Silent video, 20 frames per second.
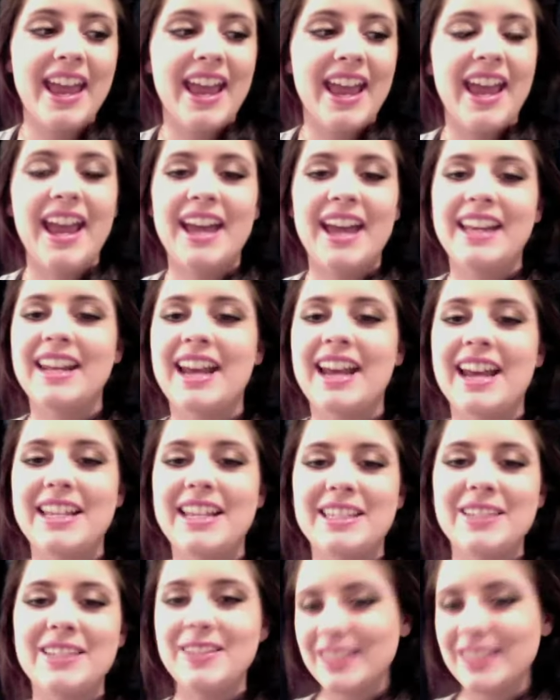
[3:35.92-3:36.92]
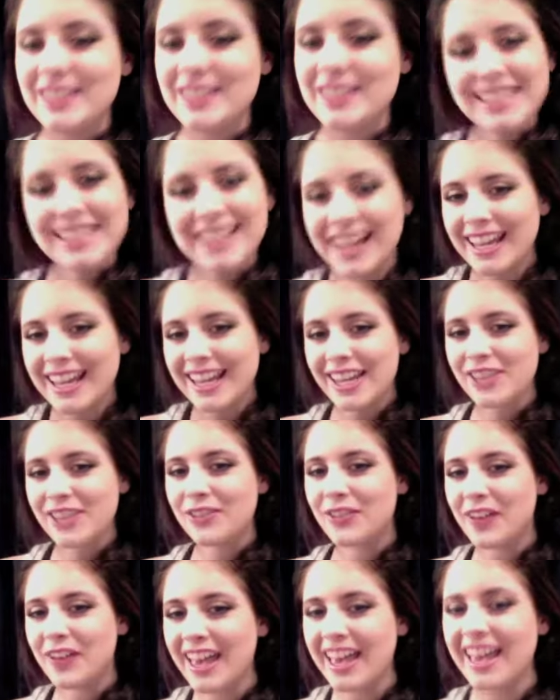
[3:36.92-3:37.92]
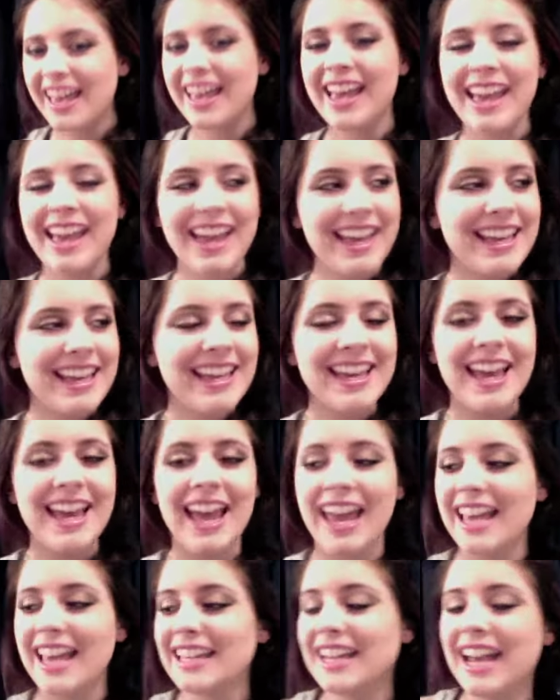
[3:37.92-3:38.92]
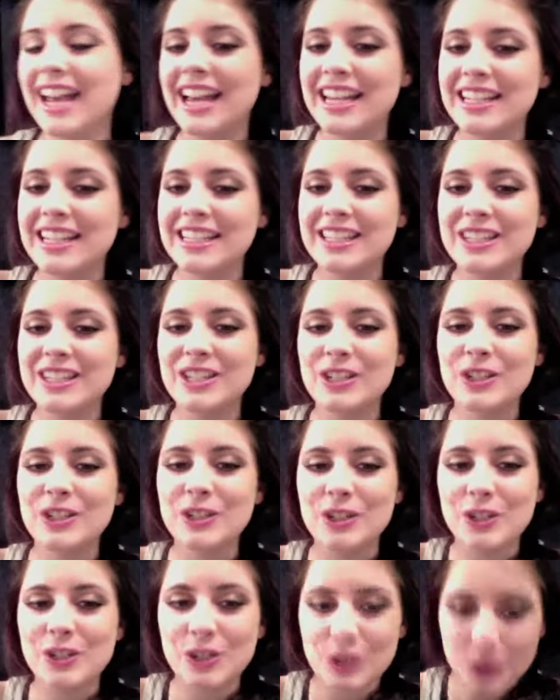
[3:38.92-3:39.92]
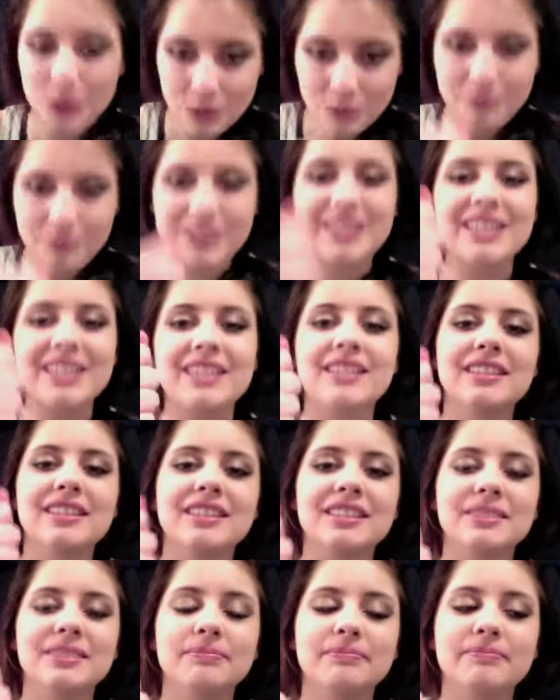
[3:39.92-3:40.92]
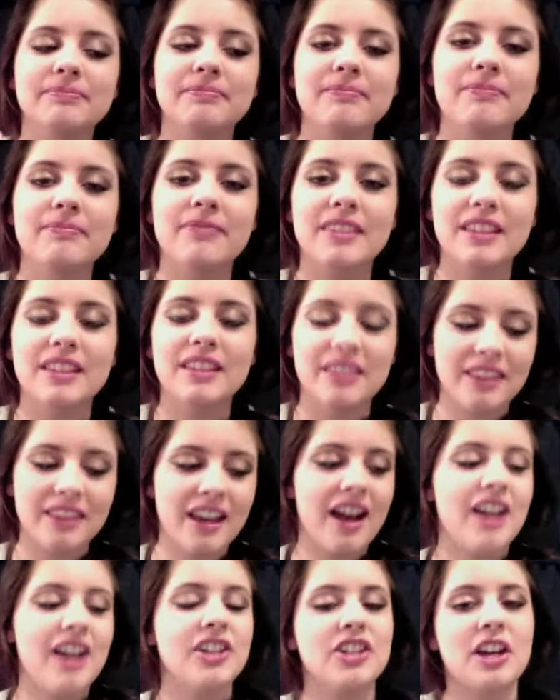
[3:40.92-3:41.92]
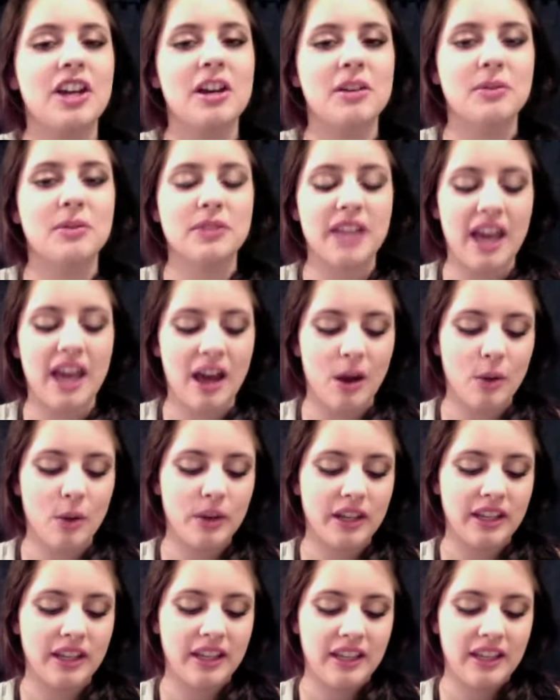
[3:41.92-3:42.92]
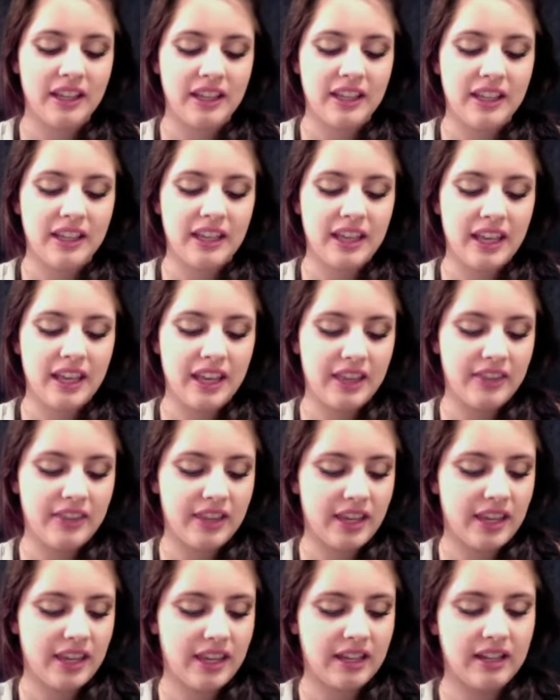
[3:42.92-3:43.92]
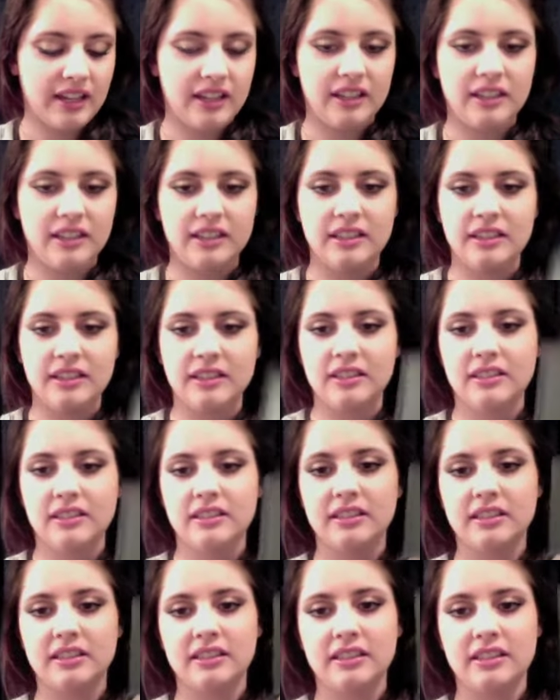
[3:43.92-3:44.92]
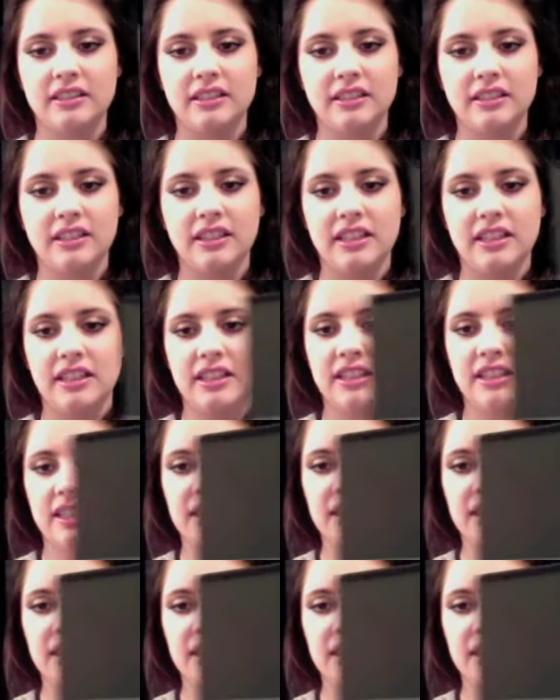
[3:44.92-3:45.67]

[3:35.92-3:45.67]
and I took a knife and I scooped the eyeshadows out and then did